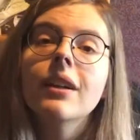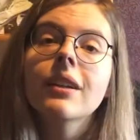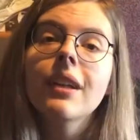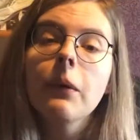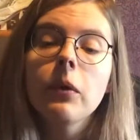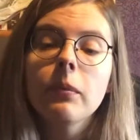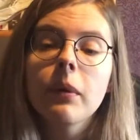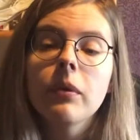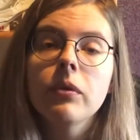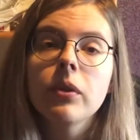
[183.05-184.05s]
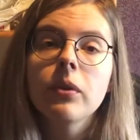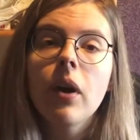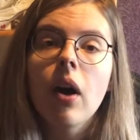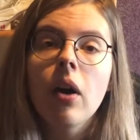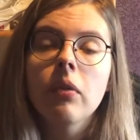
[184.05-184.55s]
That was my review
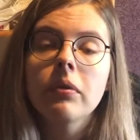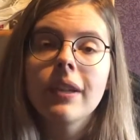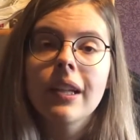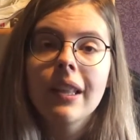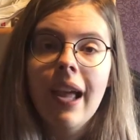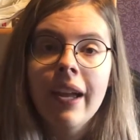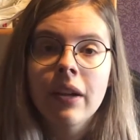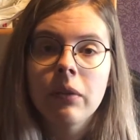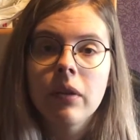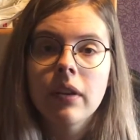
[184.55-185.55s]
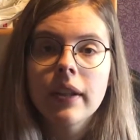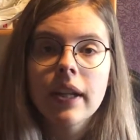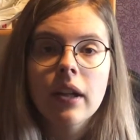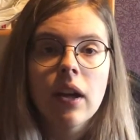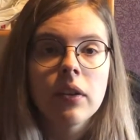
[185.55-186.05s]
of the lion that
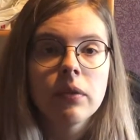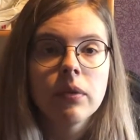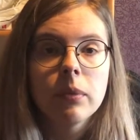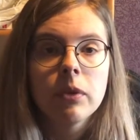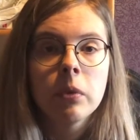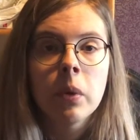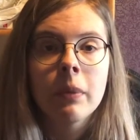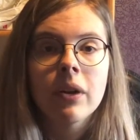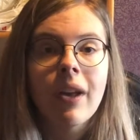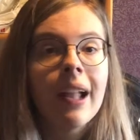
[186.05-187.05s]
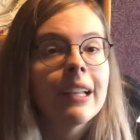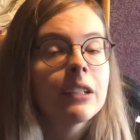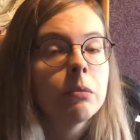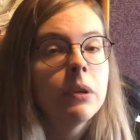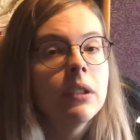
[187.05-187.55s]
I got from ZUOMIN on
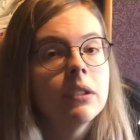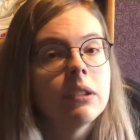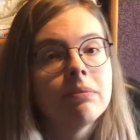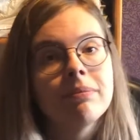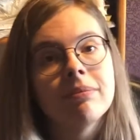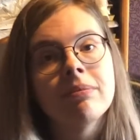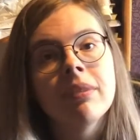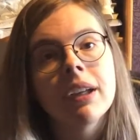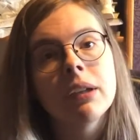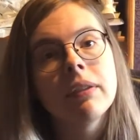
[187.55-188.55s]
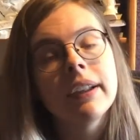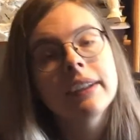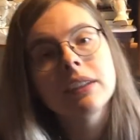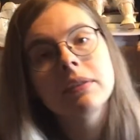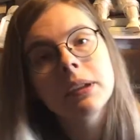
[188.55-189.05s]
AliExpress. If you like
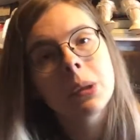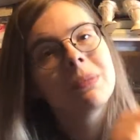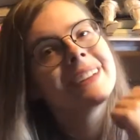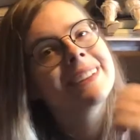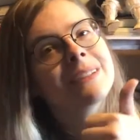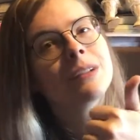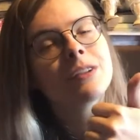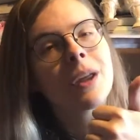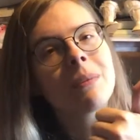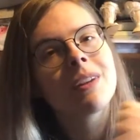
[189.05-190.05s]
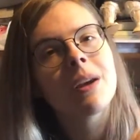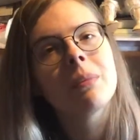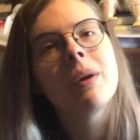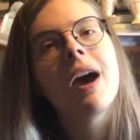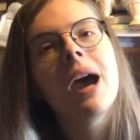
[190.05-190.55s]
this video, please give it a thumbs up.
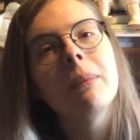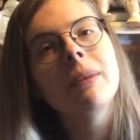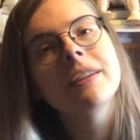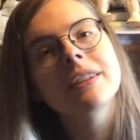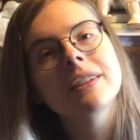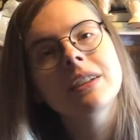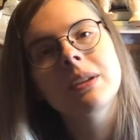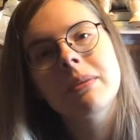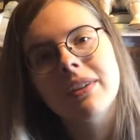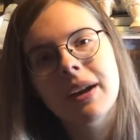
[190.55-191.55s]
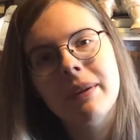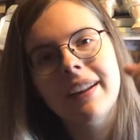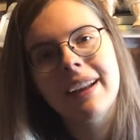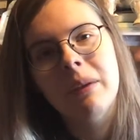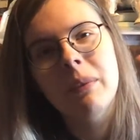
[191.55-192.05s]
Please consider subscribing
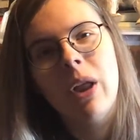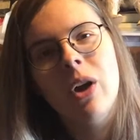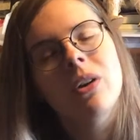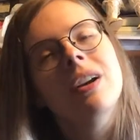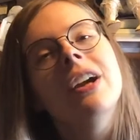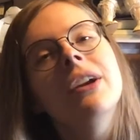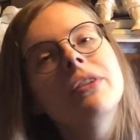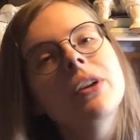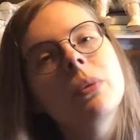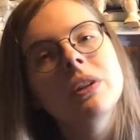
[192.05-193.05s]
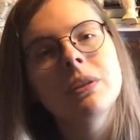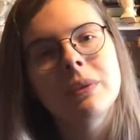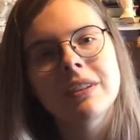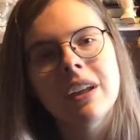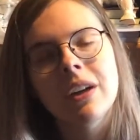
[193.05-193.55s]
down below if you don't want to
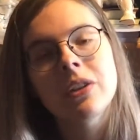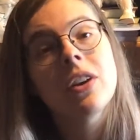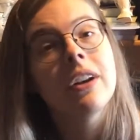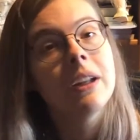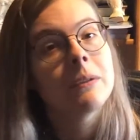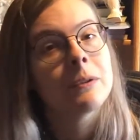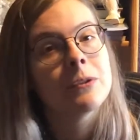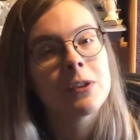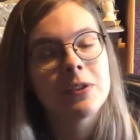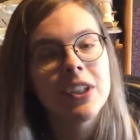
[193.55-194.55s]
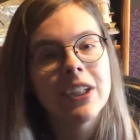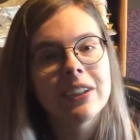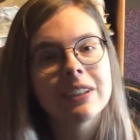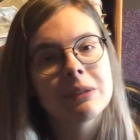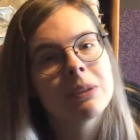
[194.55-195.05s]
miss out on any of my future videos.
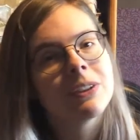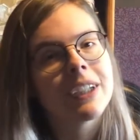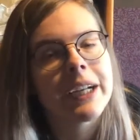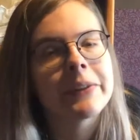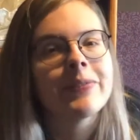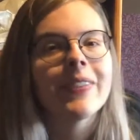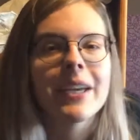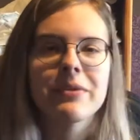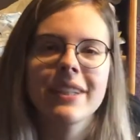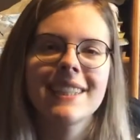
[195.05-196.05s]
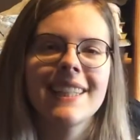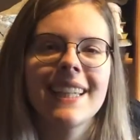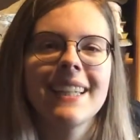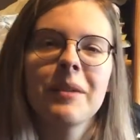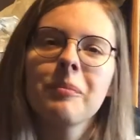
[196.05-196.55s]
But for now, have a nice
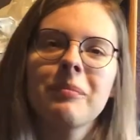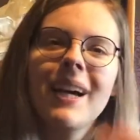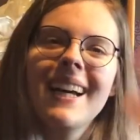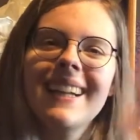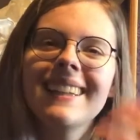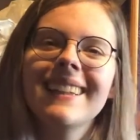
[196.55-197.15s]
day. Bye!